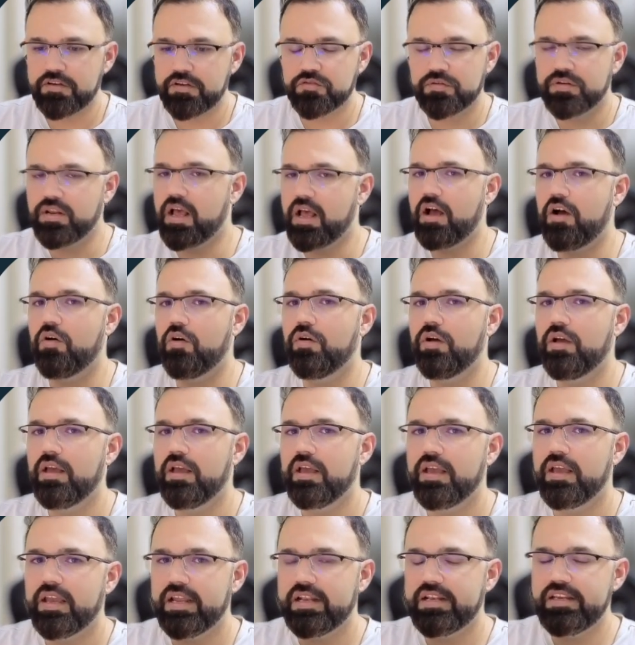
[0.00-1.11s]
So now
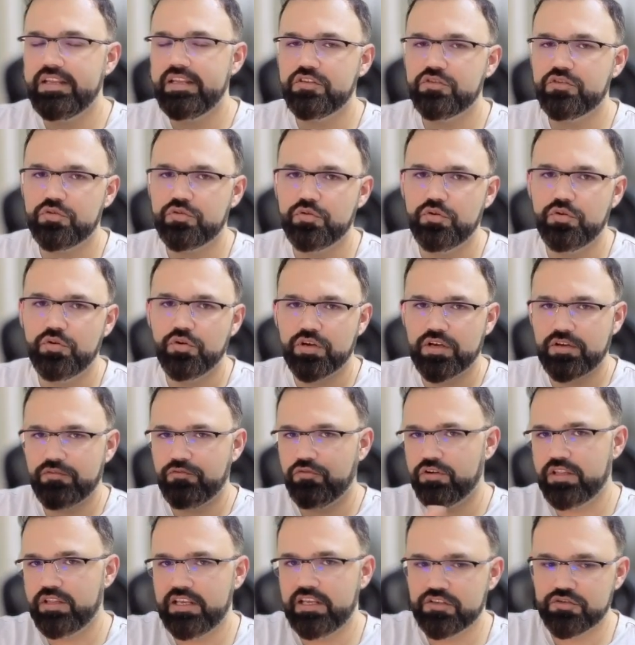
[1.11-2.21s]
it needs to look for
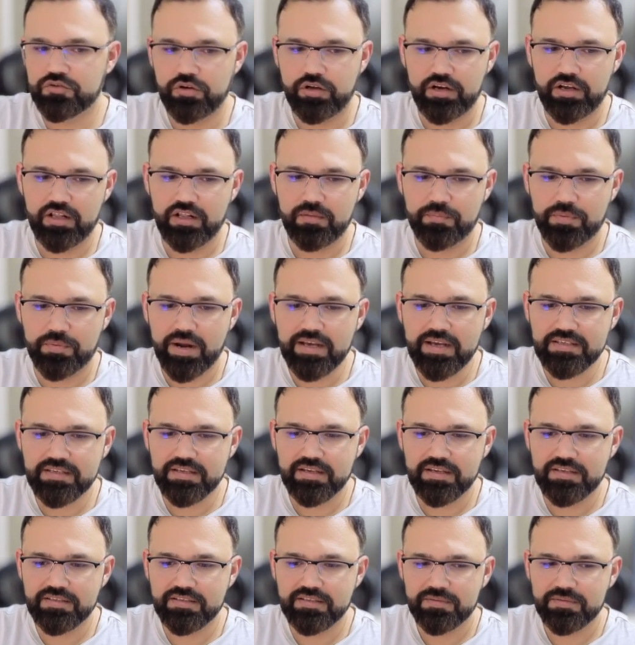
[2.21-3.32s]
the historical
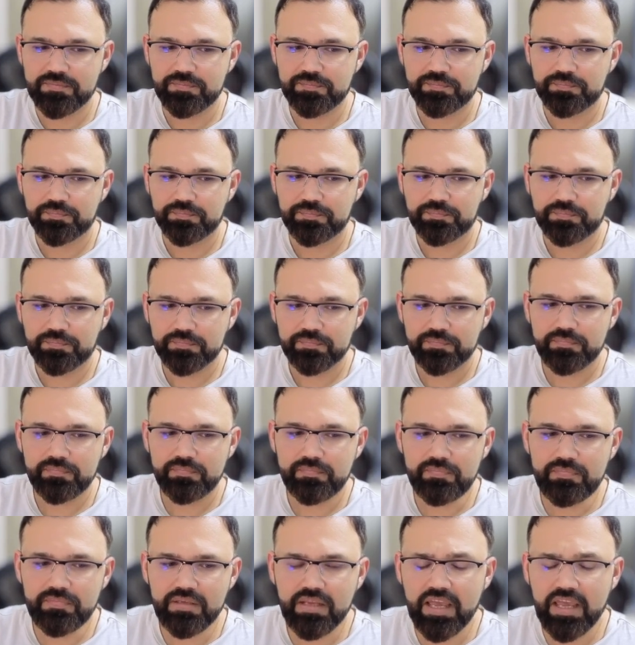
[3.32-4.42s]
prices,
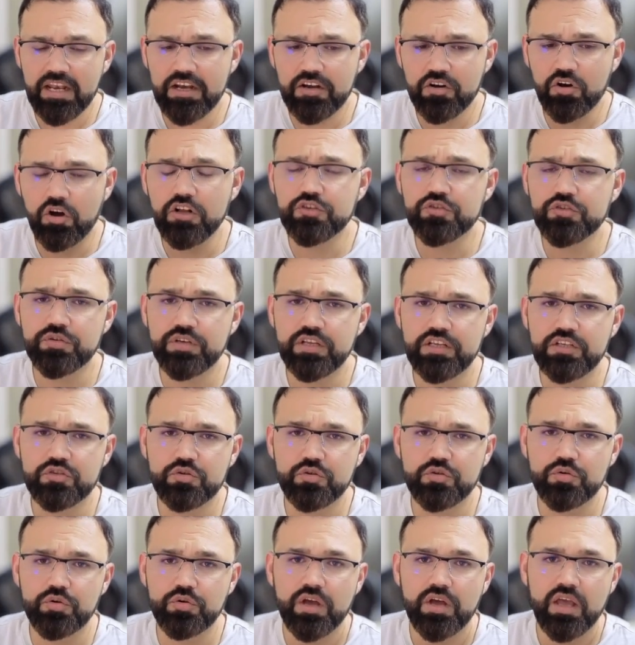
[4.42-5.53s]
and it also needs
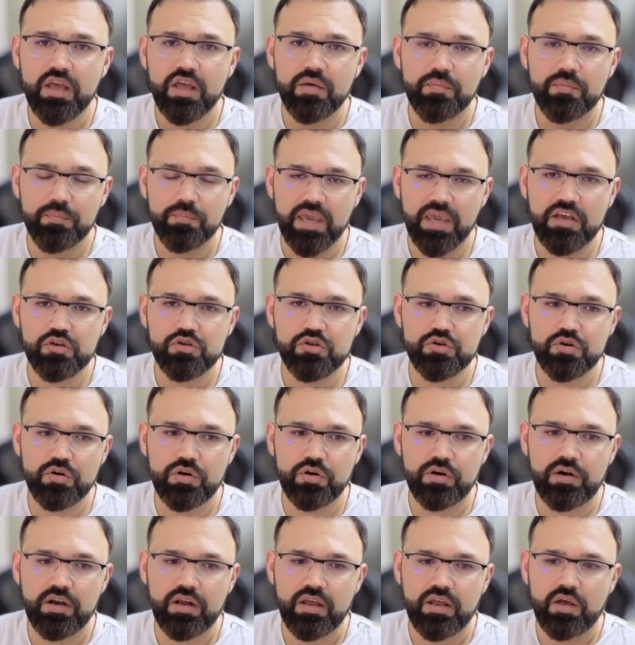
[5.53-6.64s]
to make
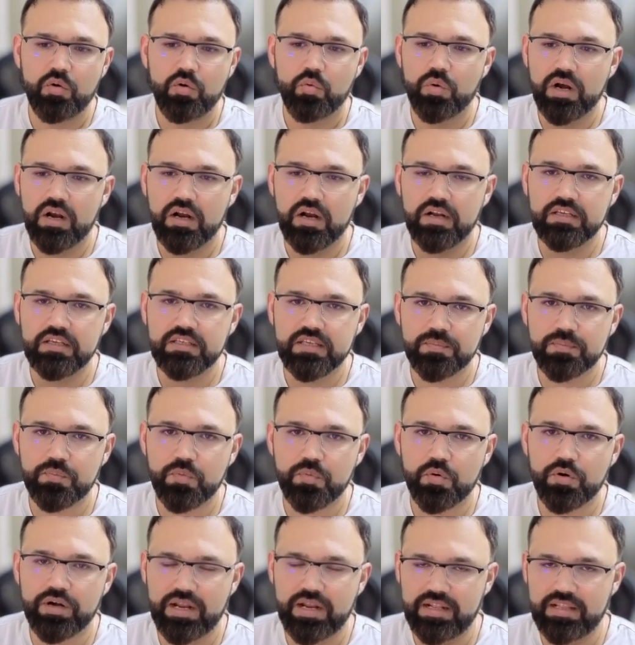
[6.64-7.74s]
sure what are the
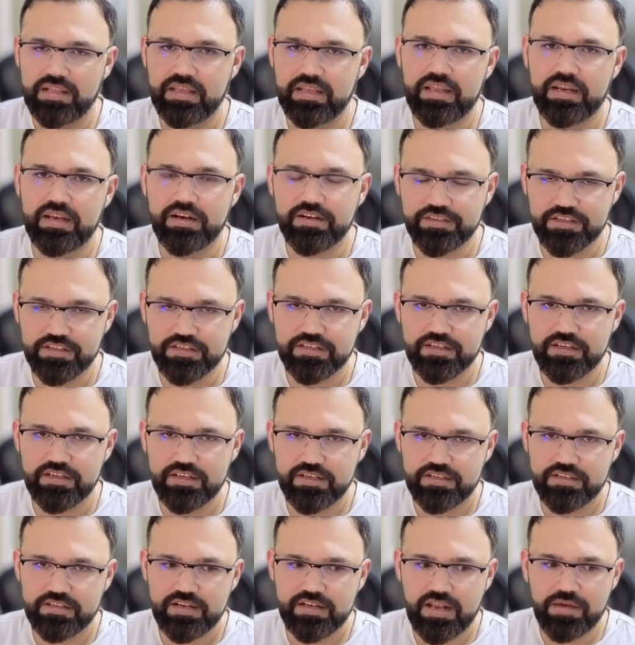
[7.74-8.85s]
support and the
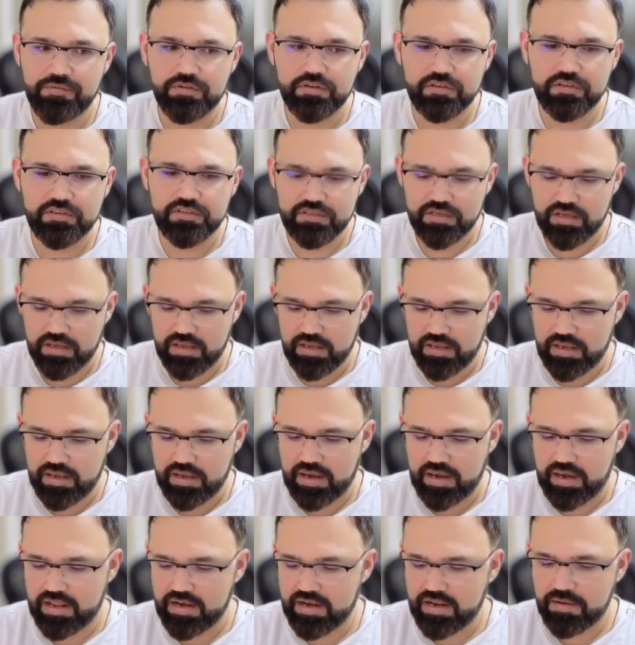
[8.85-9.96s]
resistance levels,
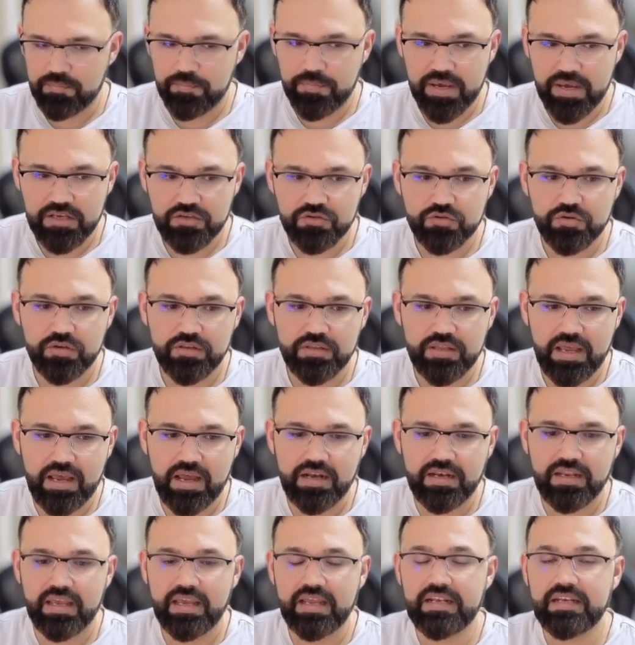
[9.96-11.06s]
and then based on
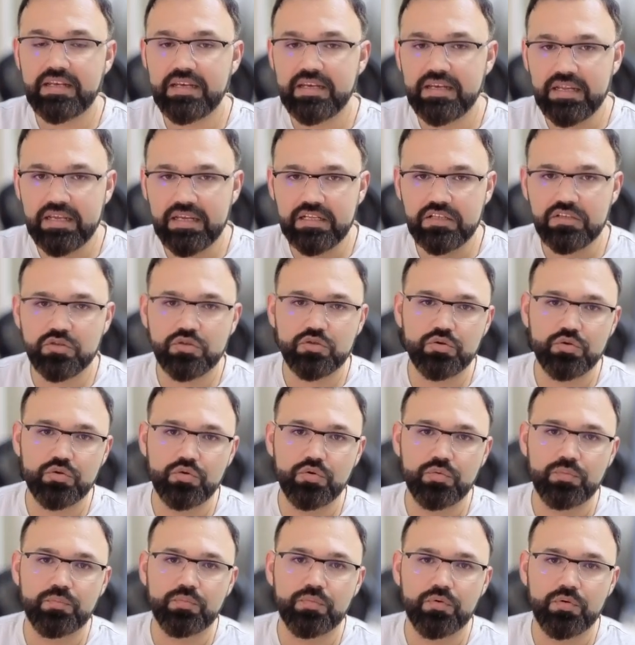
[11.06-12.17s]
that, it needs
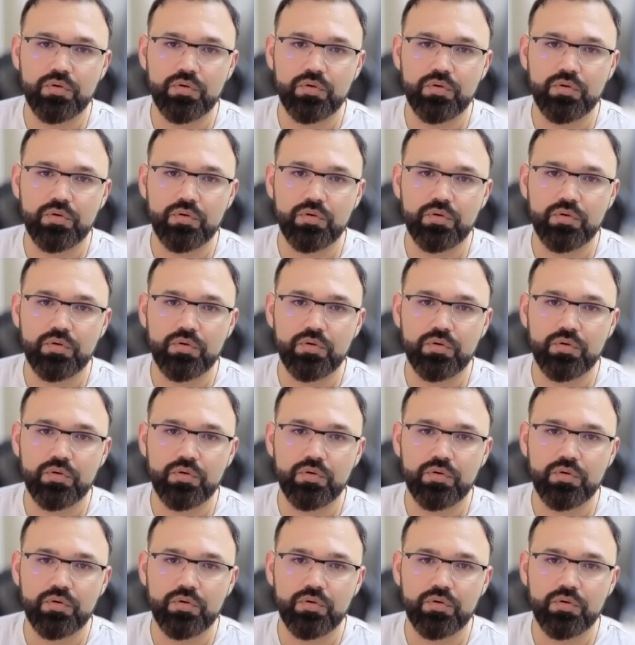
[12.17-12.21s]
to